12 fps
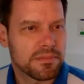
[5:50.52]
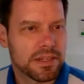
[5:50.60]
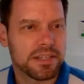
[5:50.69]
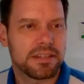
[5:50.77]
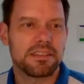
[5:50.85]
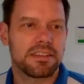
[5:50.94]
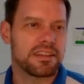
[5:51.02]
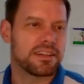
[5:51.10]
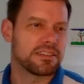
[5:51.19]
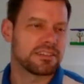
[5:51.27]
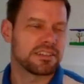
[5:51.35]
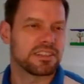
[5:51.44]
And
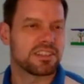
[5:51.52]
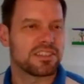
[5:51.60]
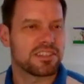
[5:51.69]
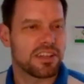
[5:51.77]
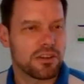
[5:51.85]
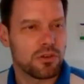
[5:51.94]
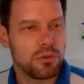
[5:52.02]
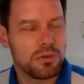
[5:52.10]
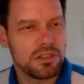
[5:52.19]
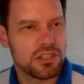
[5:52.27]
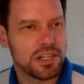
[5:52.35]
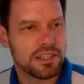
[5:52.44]
there it is, a
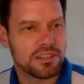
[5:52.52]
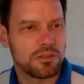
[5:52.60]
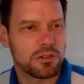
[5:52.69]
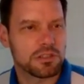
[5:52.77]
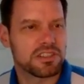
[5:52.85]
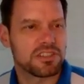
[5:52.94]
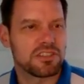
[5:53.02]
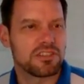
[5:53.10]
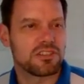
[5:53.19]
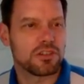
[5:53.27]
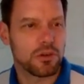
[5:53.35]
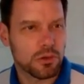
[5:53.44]
cool Chuck Norris
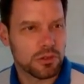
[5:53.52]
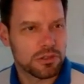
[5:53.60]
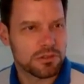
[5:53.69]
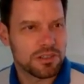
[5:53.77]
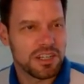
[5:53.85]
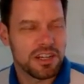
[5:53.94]
joke.